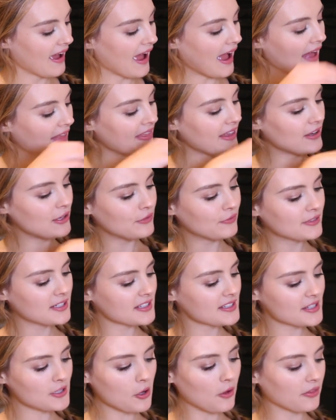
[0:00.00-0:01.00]
and then you've
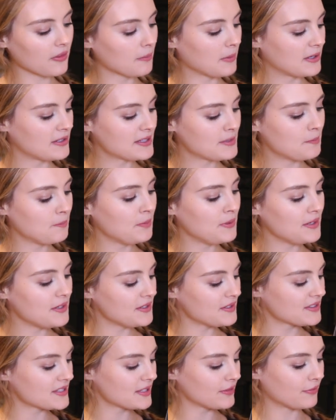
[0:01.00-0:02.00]
just got the most
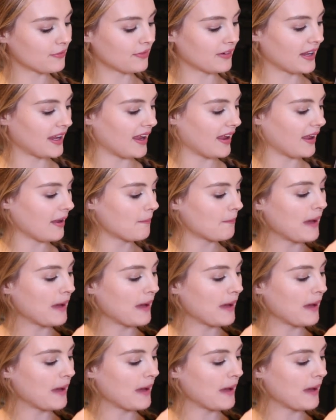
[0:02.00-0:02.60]
beautifully